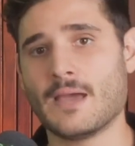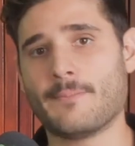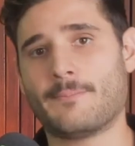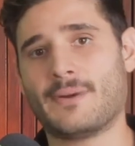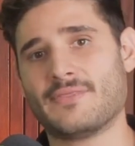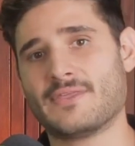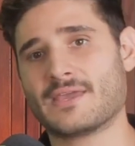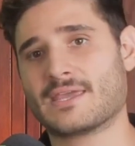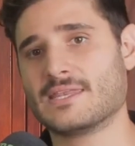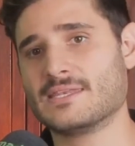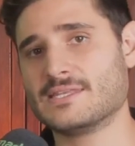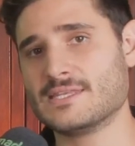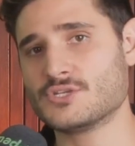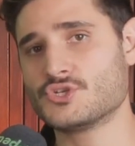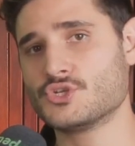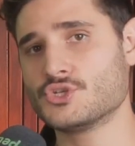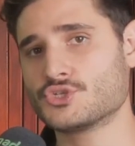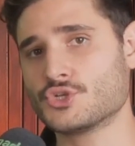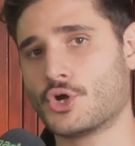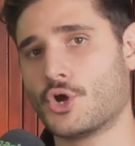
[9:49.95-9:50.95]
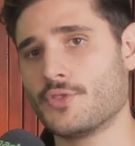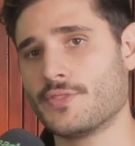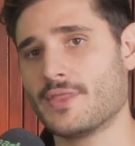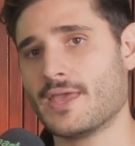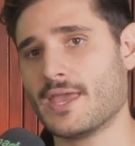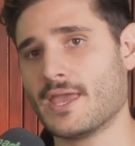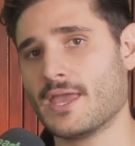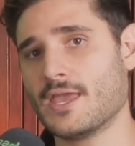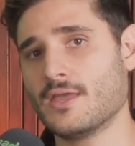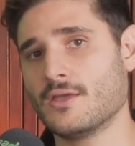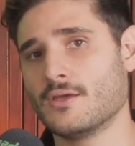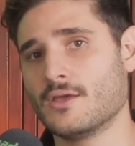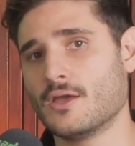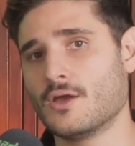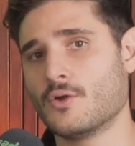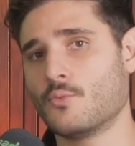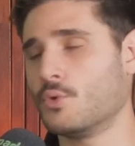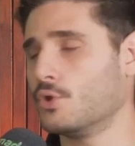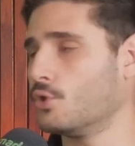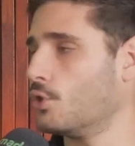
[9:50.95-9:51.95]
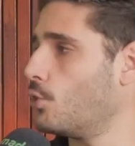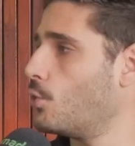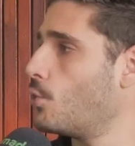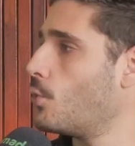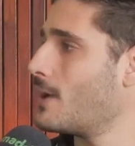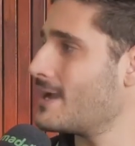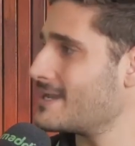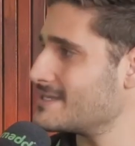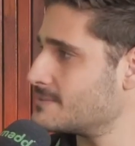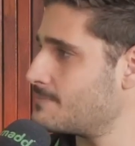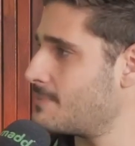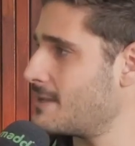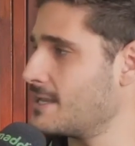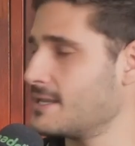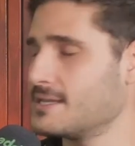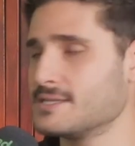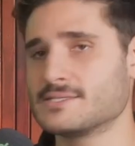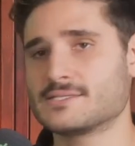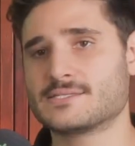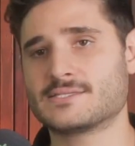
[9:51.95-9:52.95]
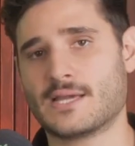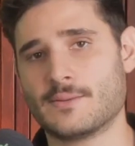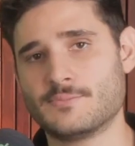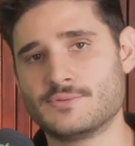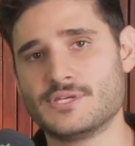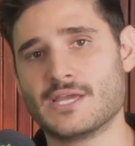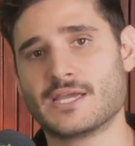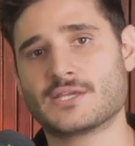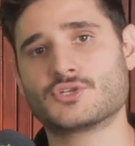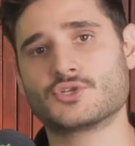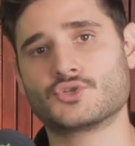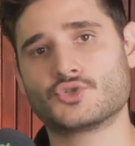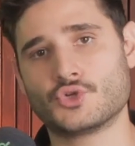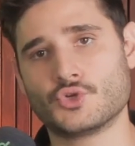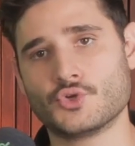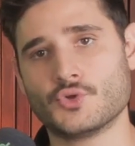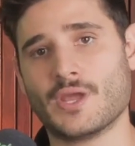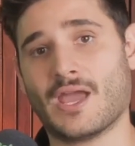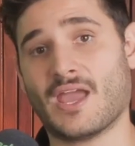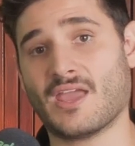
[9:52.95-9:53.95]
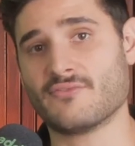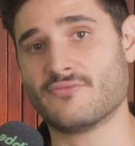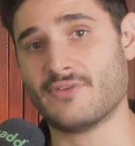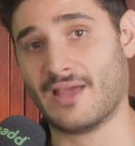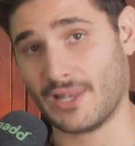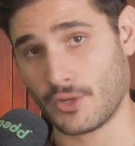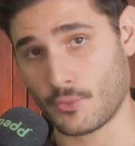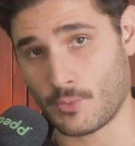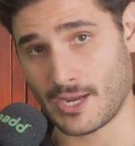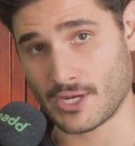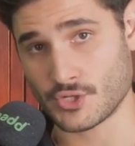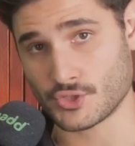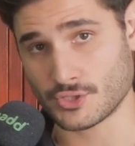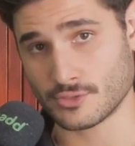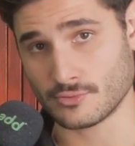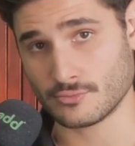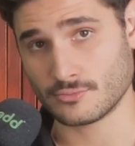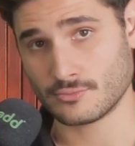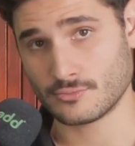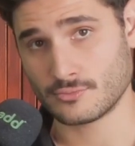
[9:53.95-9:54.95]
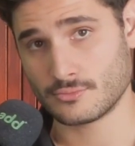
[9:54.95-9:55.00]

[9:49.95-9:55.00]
But the conditions on there will always be subject to a valuation.